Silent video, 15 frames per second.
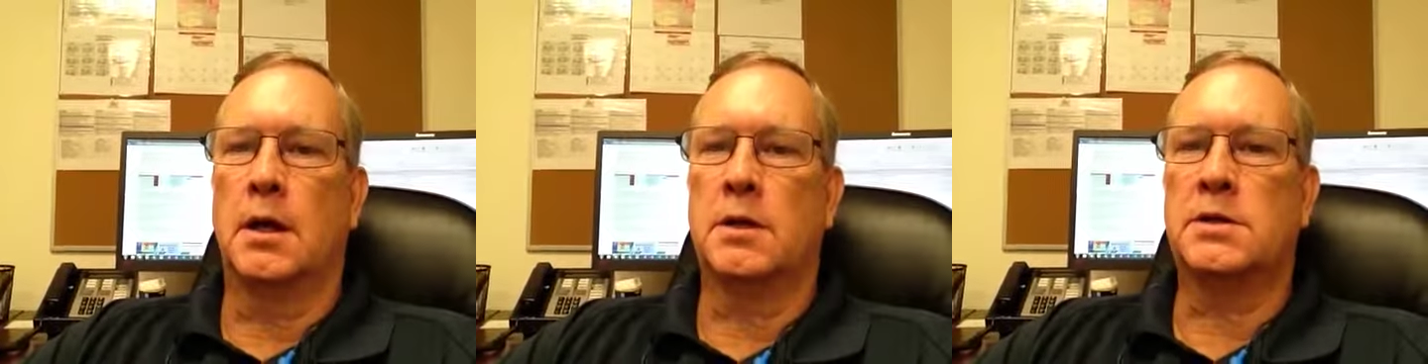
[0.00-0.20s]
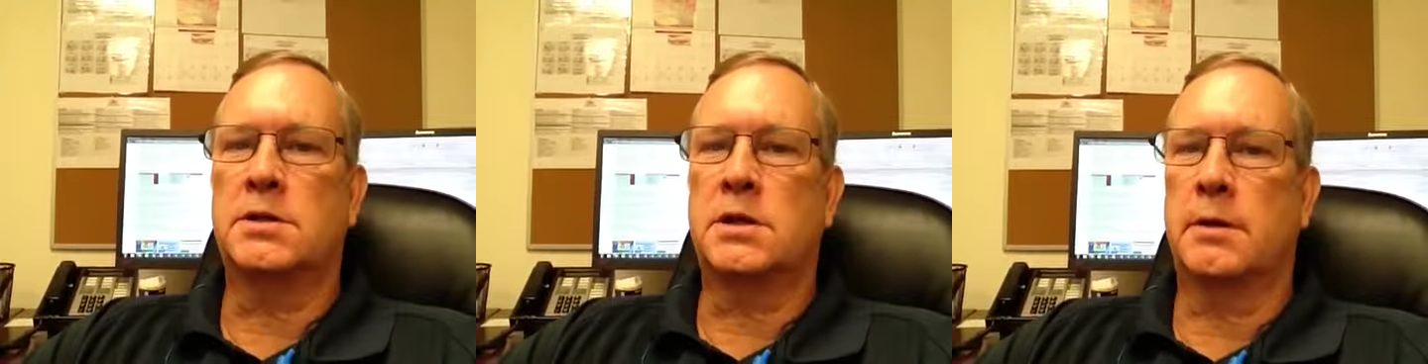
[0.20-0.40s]

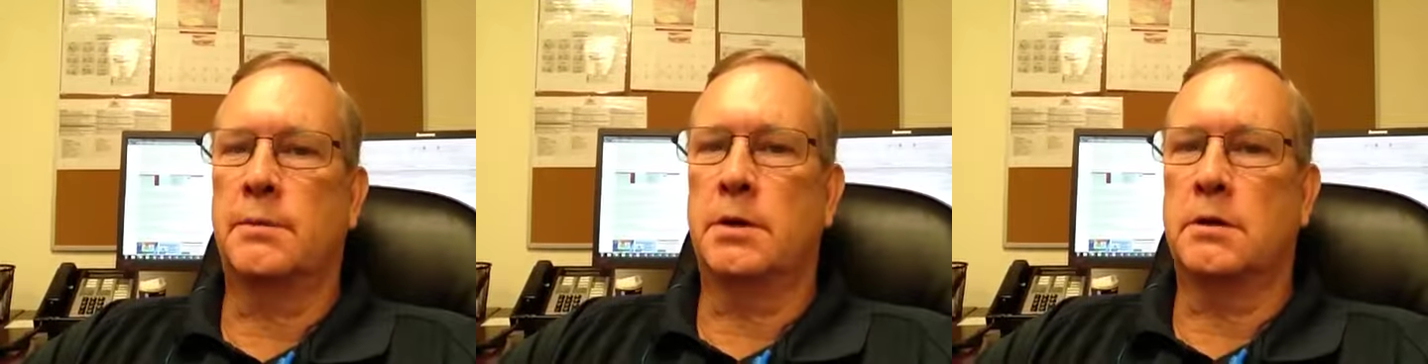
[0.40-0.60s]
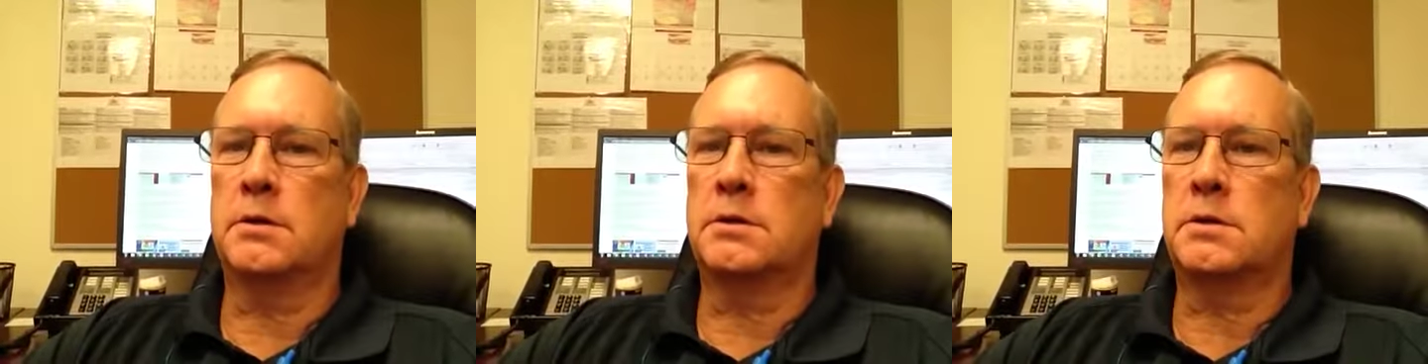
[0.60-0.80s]

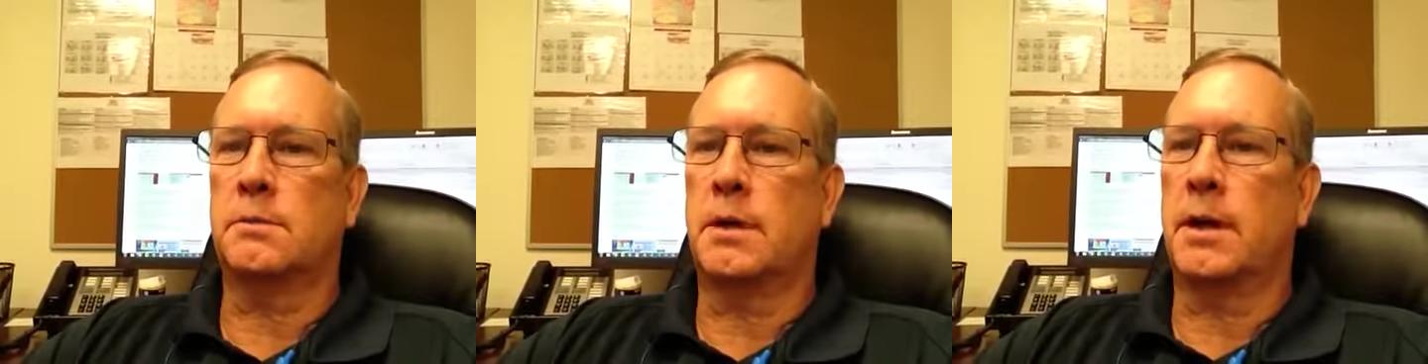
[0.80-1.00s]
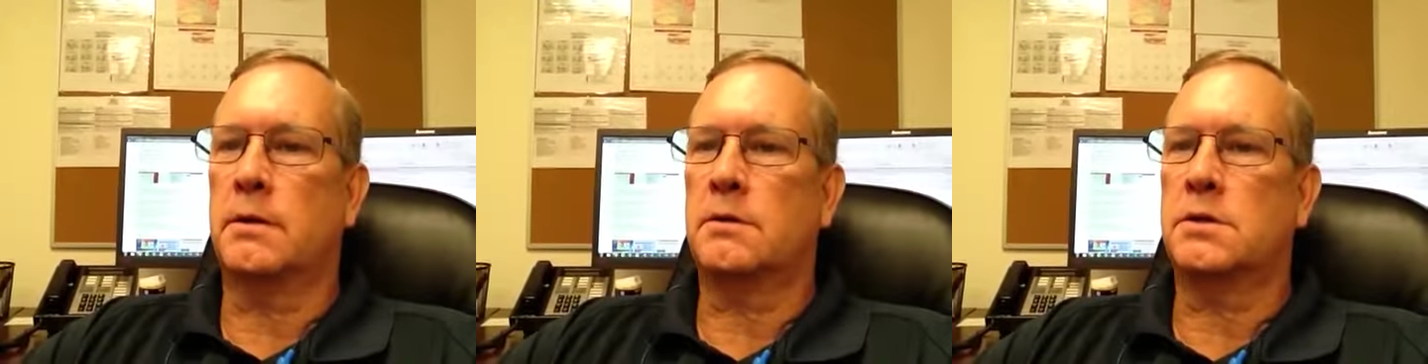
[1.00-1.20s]
similar to
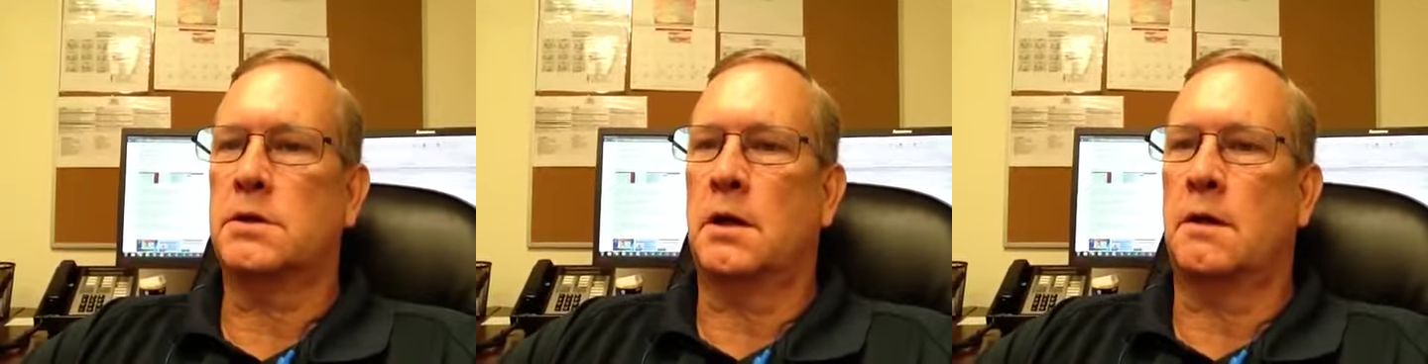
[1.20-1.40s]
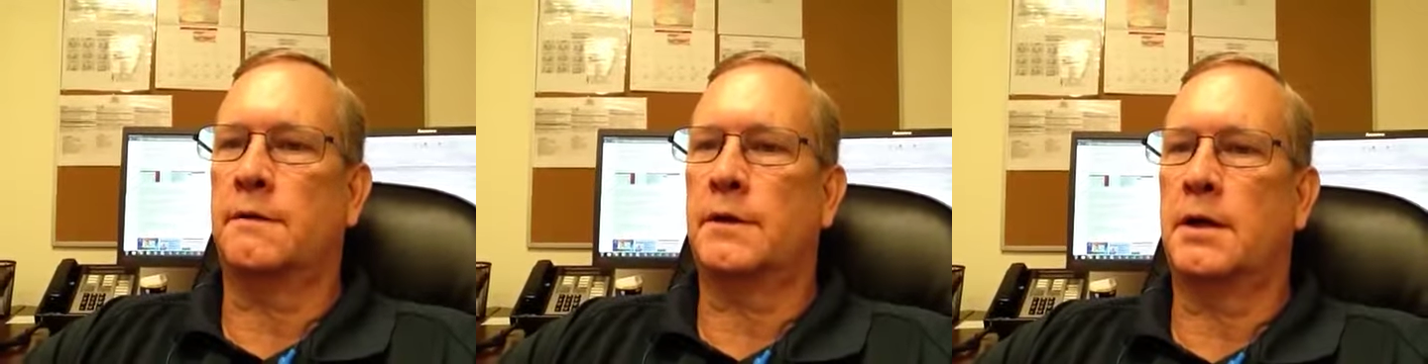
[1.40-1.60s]

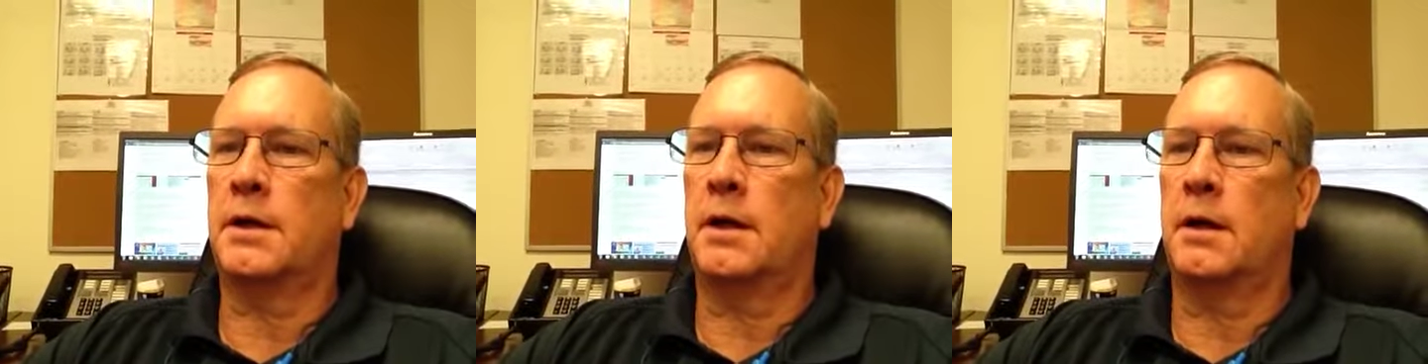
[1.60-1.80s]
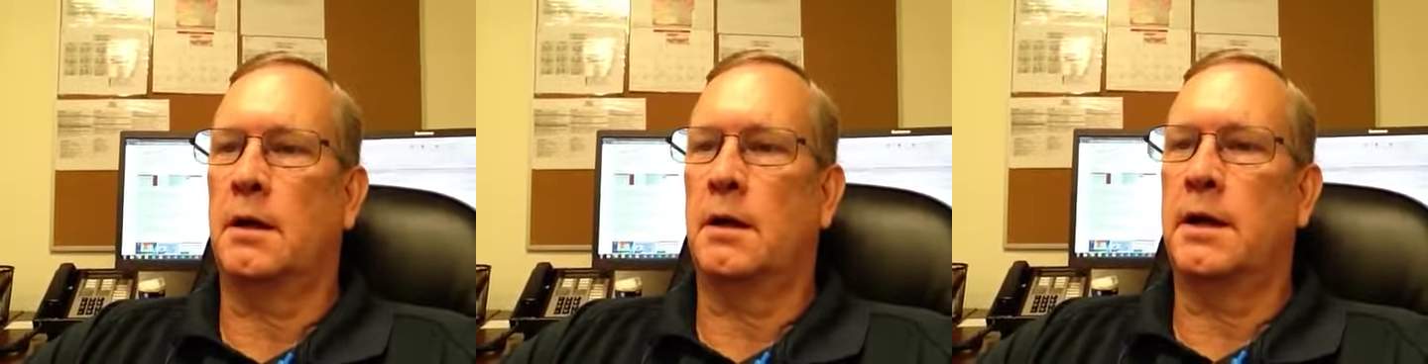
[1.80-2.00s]
Microsoft
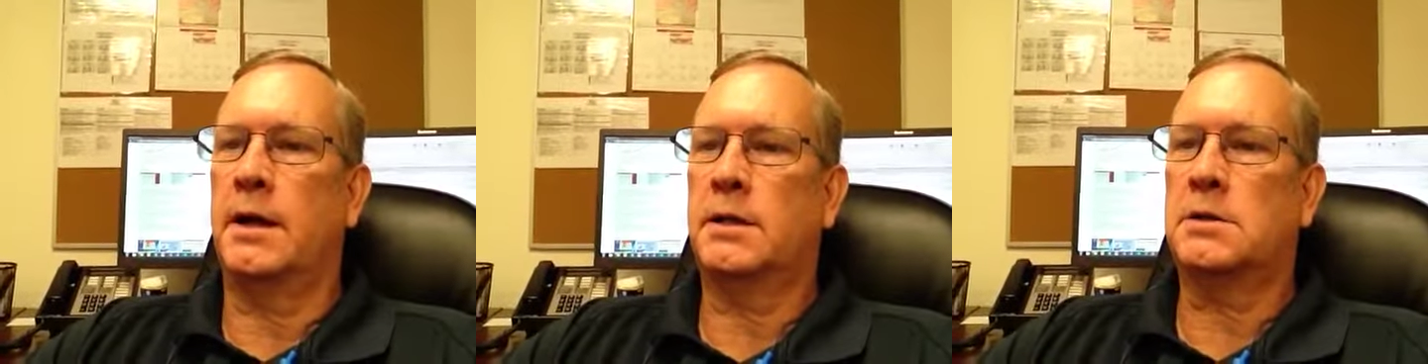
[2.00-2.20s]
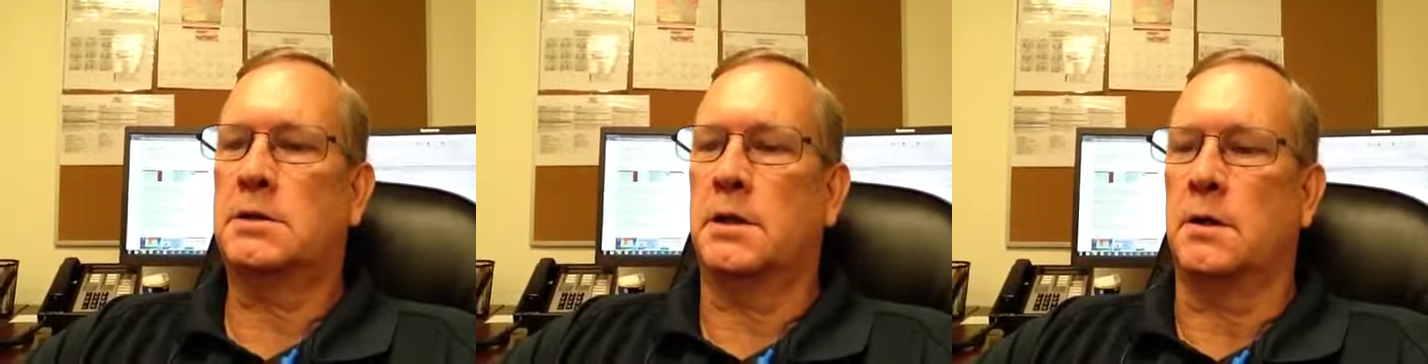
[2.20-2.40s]

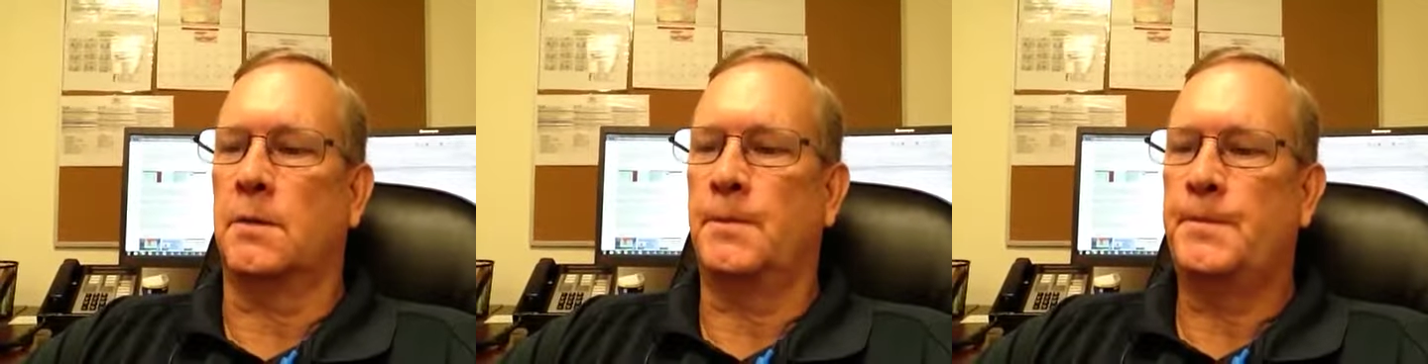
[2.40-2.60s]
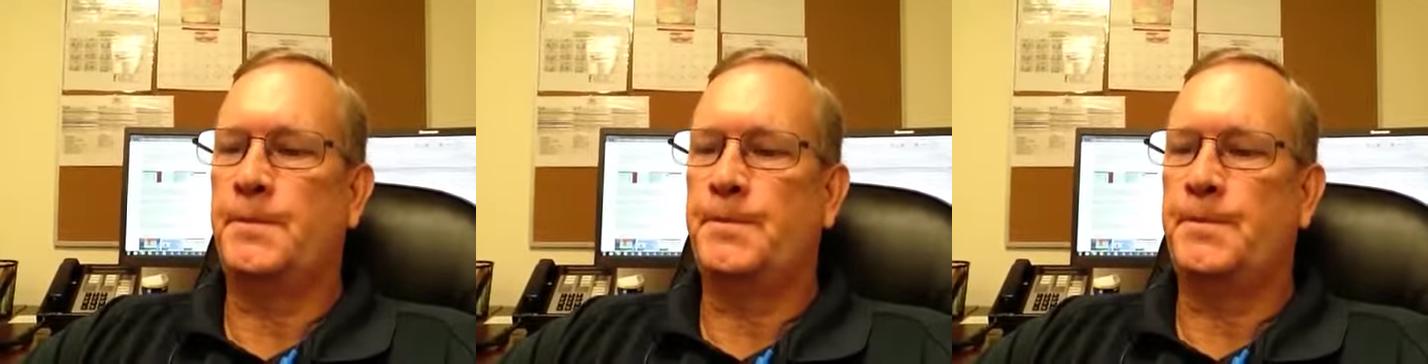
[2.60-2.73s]
Excel.